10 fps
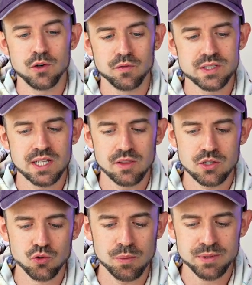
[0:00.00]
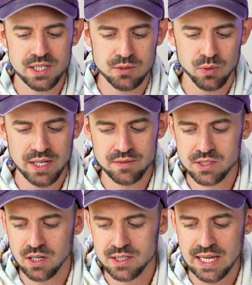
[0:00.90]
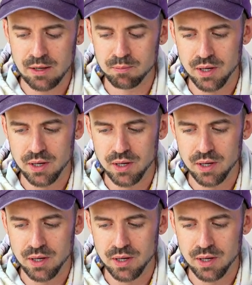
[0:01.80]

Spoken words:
and obviously the screen protector will then have stuck down.